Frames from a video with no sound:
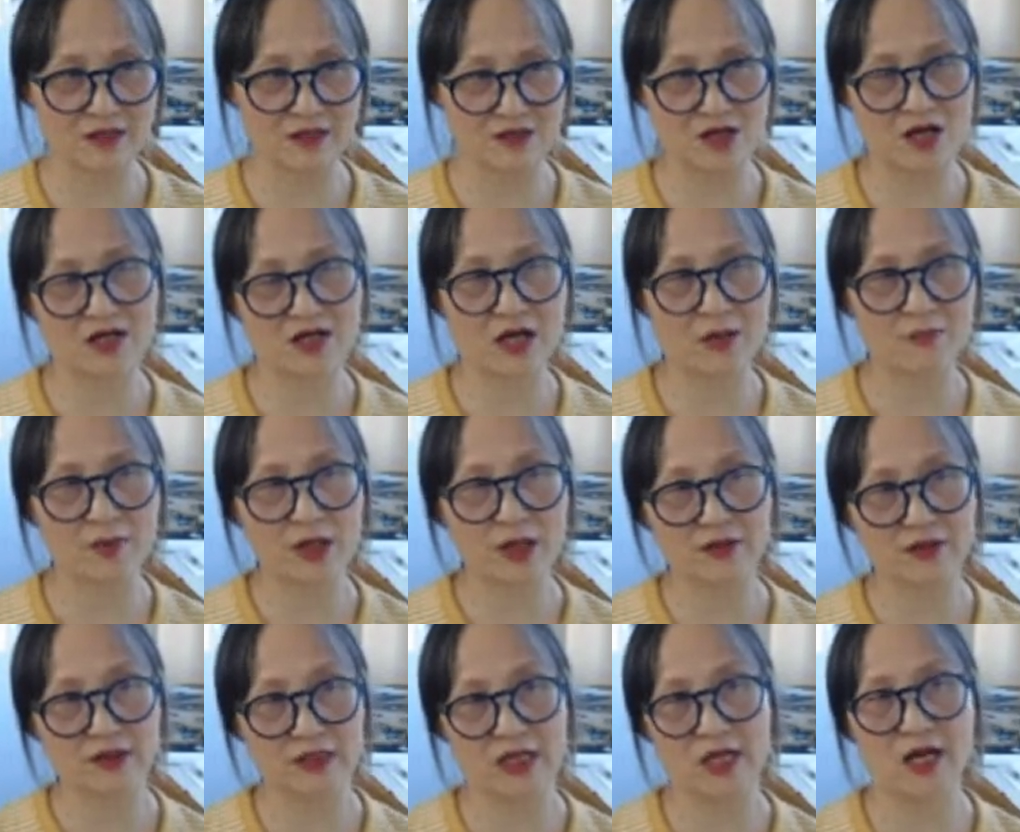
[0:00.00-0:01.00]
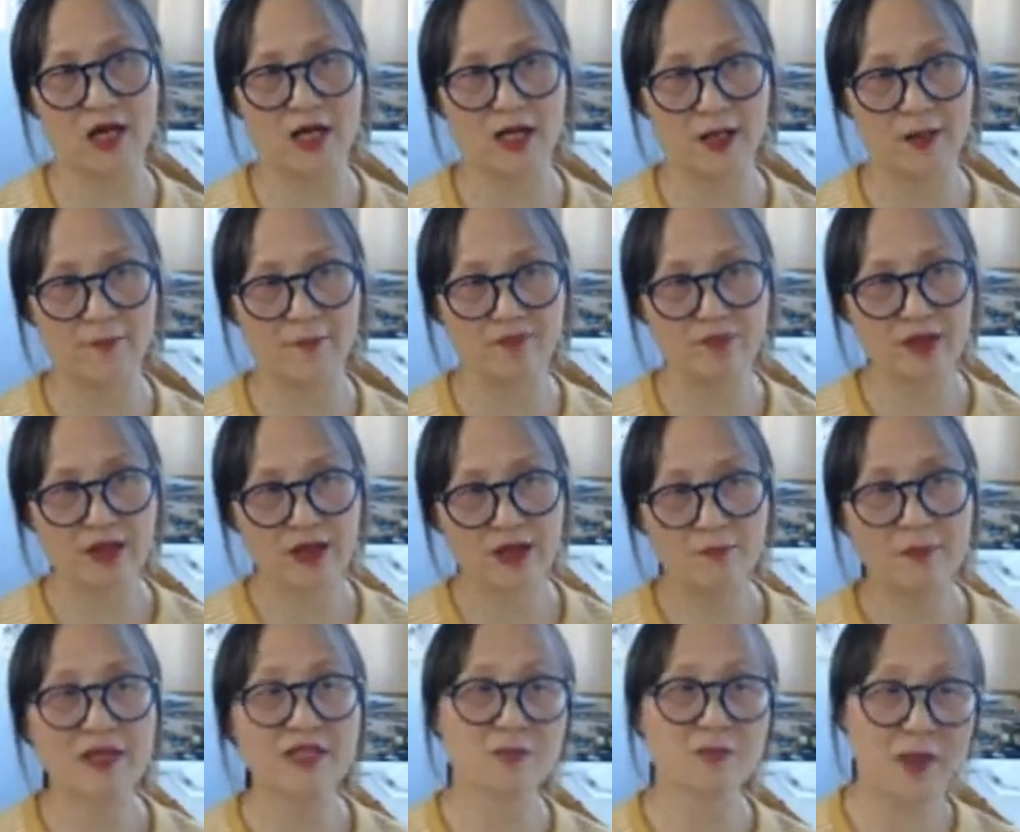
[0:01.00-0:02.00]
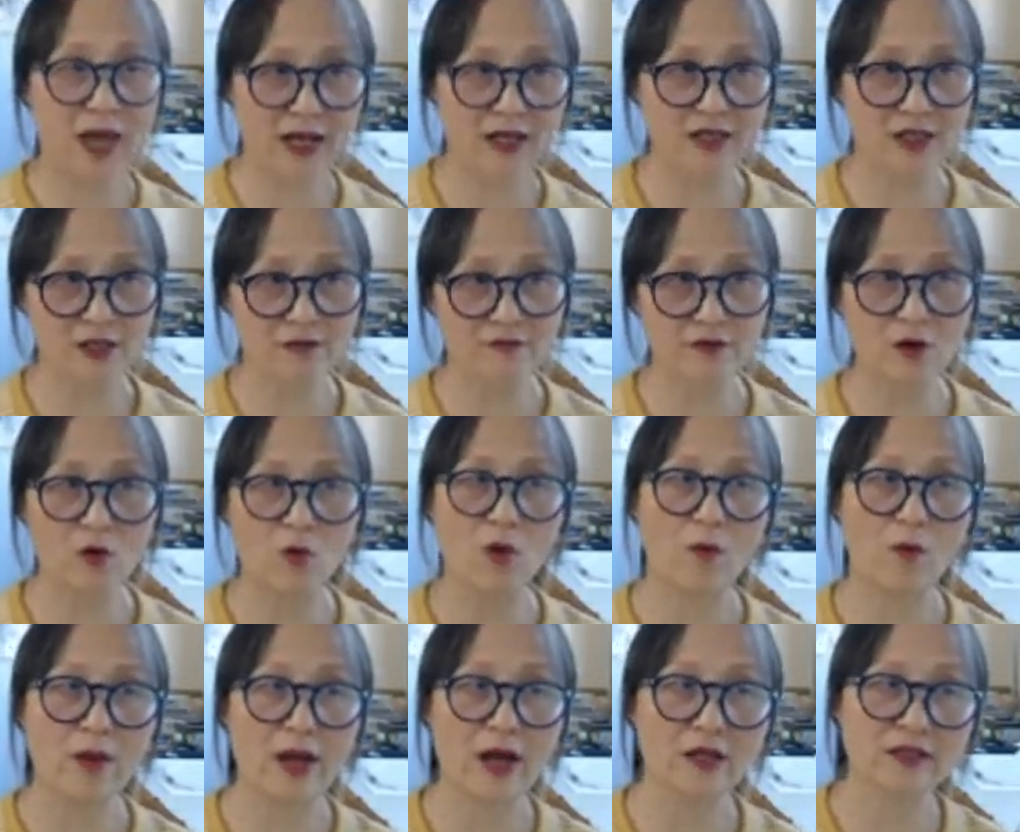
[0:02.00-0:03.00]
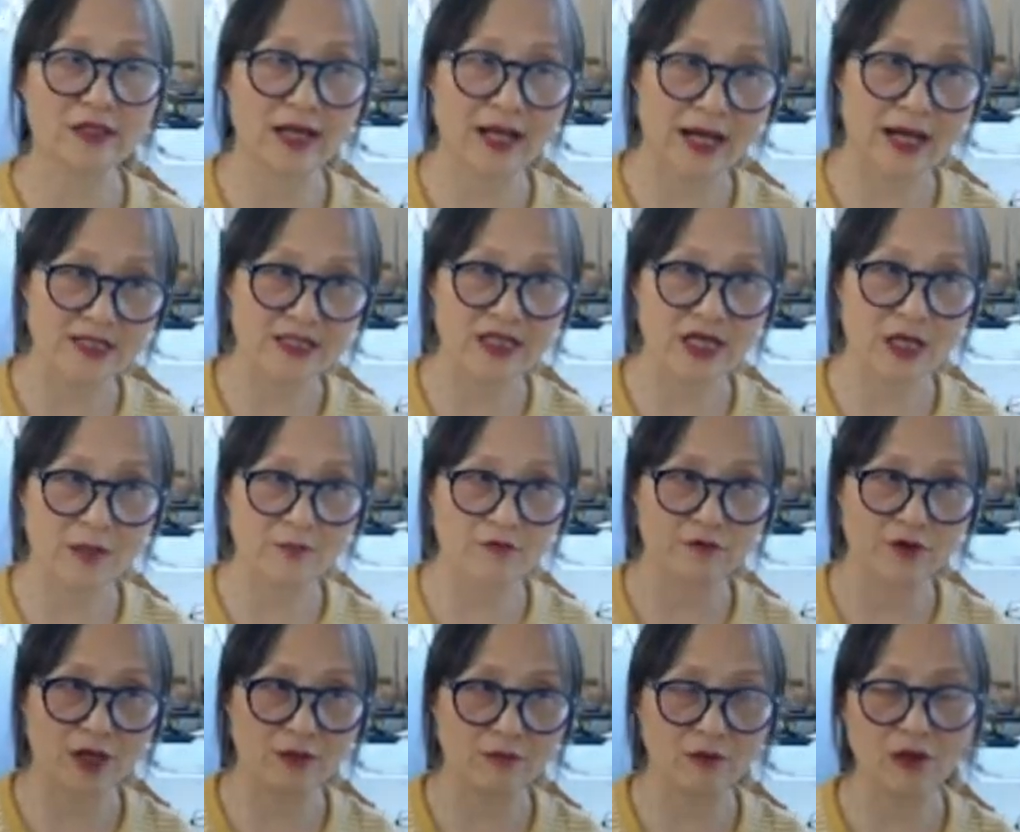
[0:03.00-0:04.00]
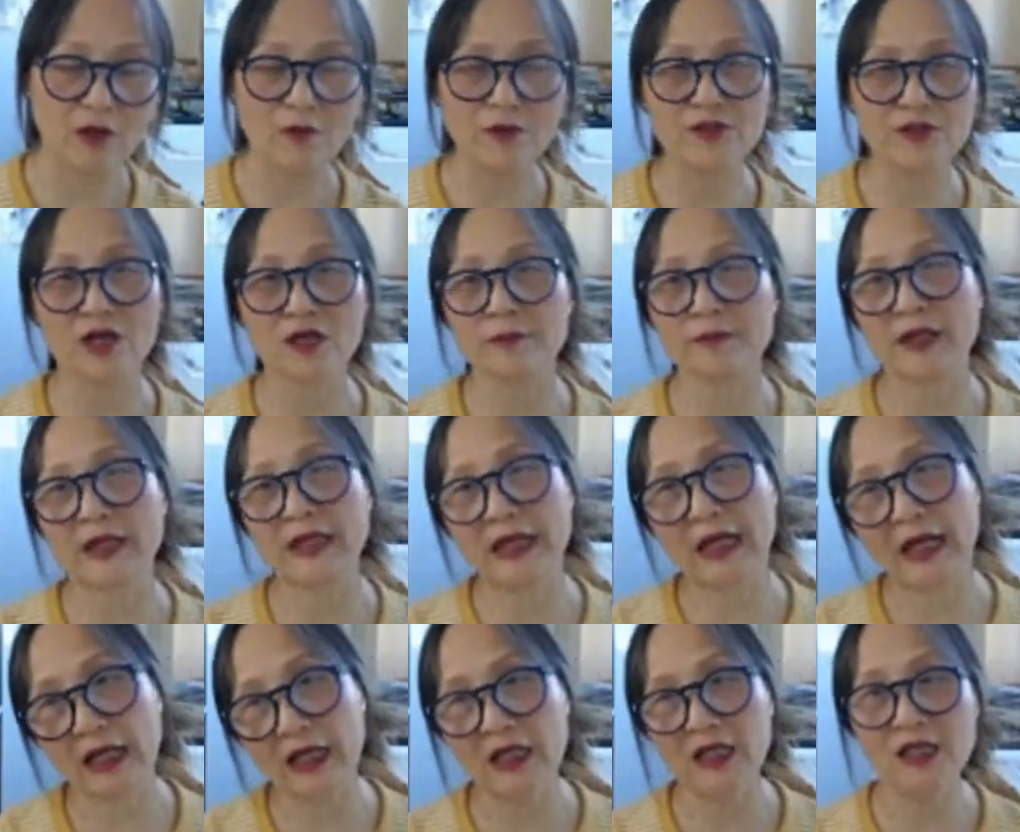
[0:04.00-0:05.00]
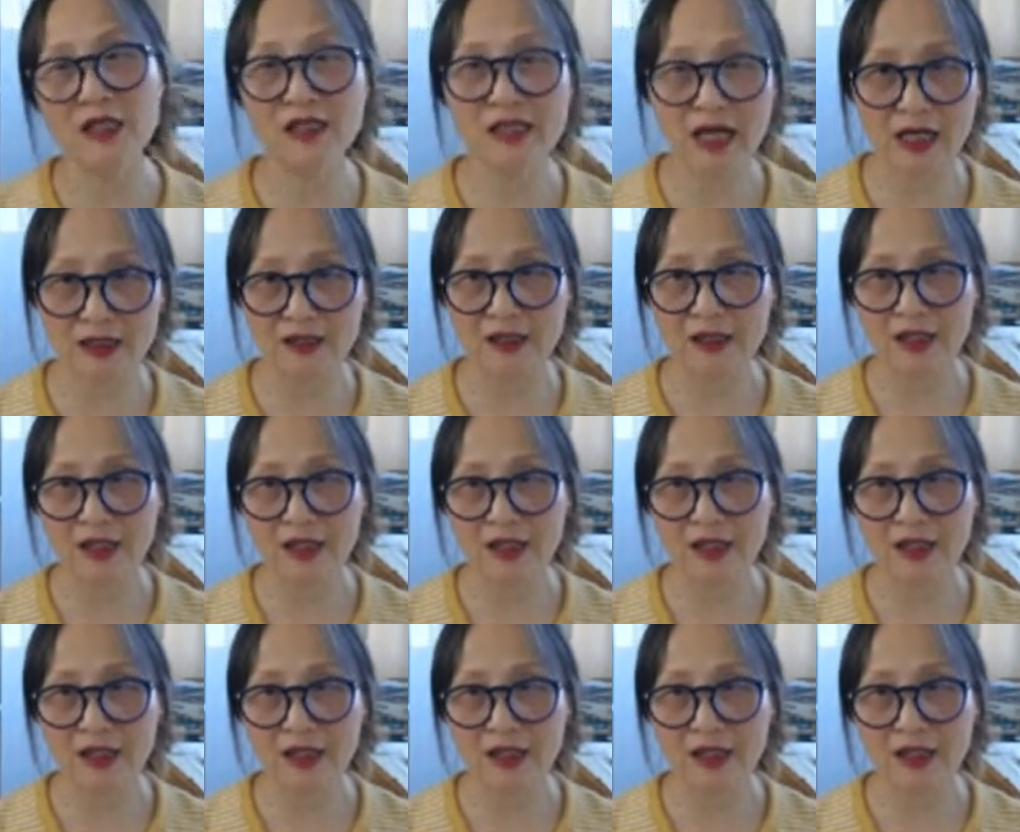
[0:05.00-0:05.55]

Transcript: talk about the perspective or where the light come from. We talk about the yin yang.